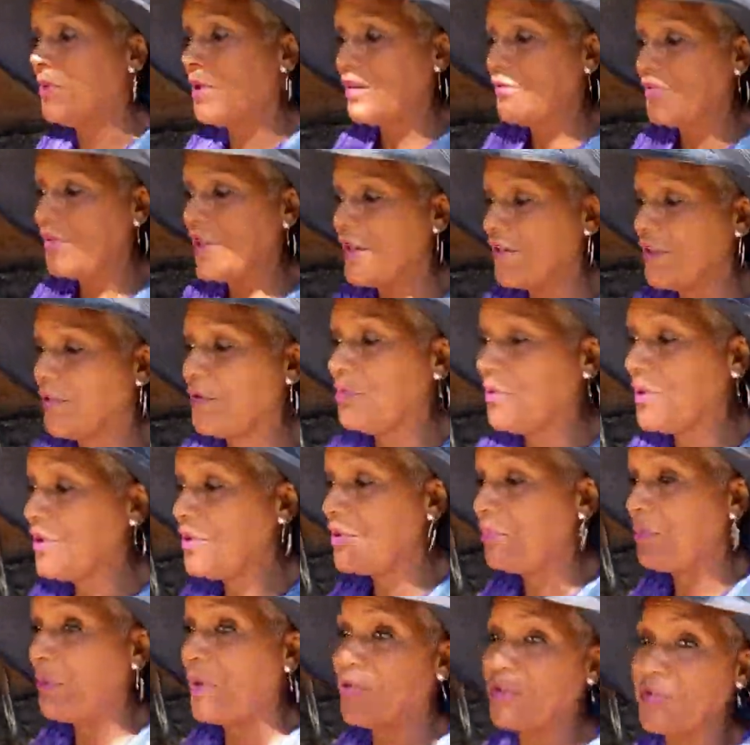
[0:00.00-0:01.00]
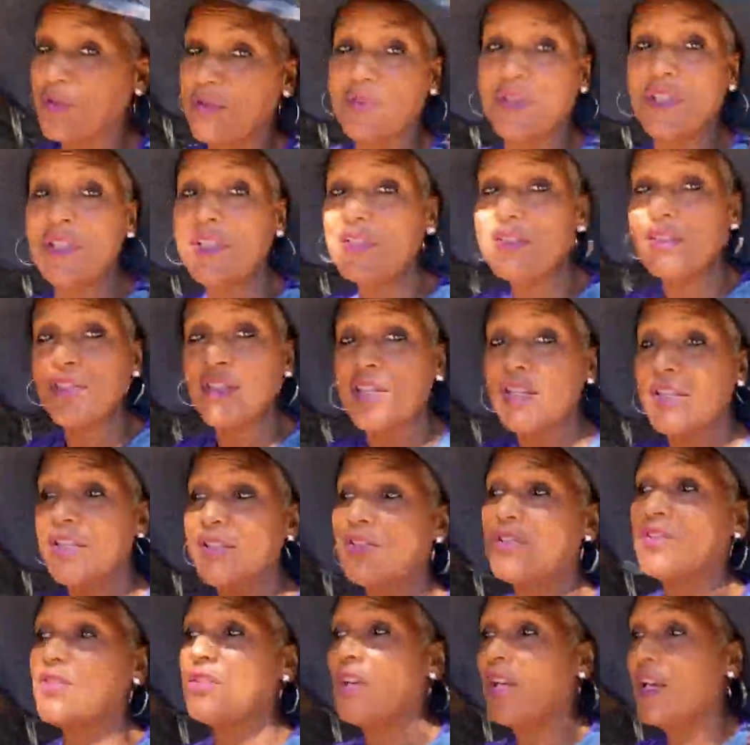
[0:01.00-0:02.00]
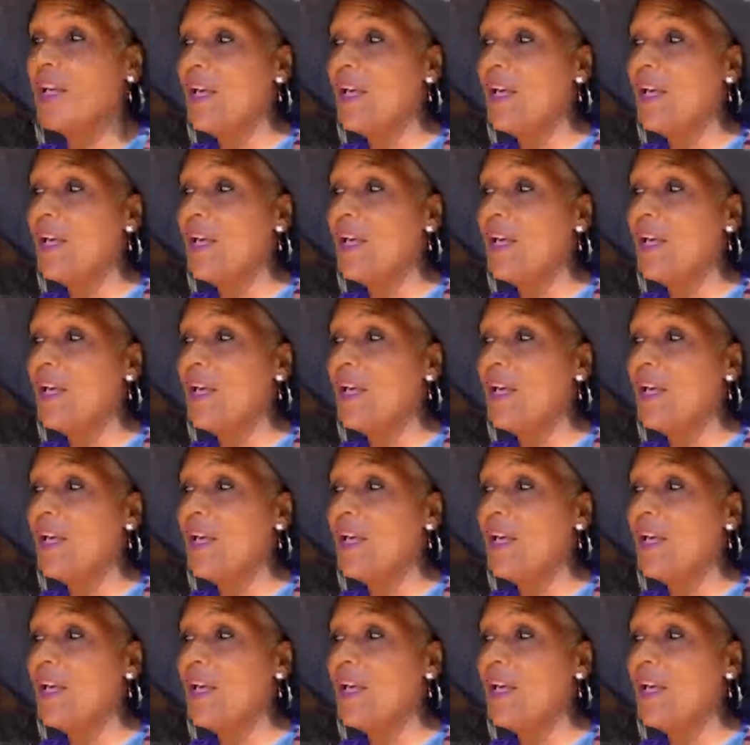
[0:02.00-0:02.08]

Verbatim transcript: I've got 3 special needs kids